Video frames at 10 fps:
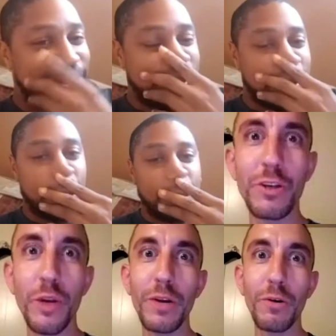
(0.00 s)
He's not trying to
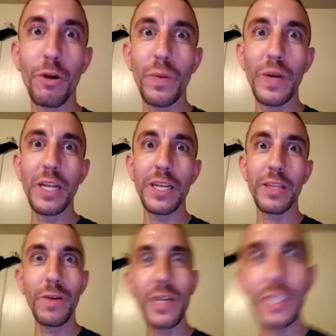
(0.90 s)
be a robot like the
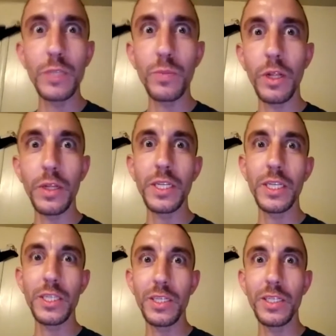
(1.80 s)
rest of these
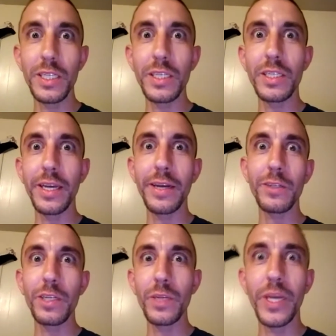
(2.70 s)
politicians. He's
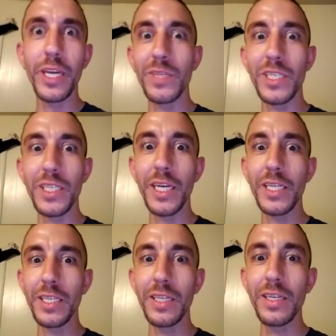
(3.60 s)
actually making mistakes
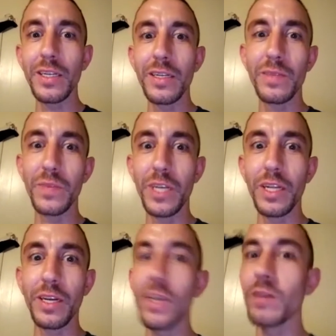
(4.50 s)
and then being like,
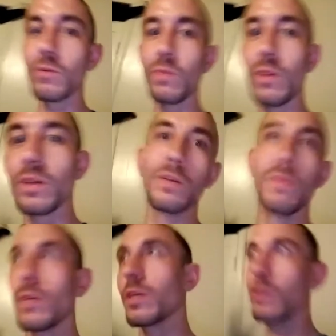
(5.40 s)
yeah, what are you
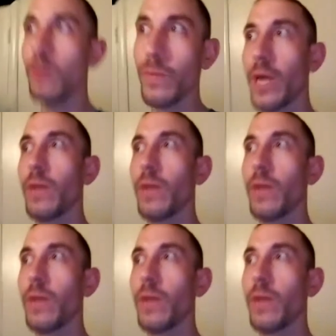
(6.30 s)
gonna do about it?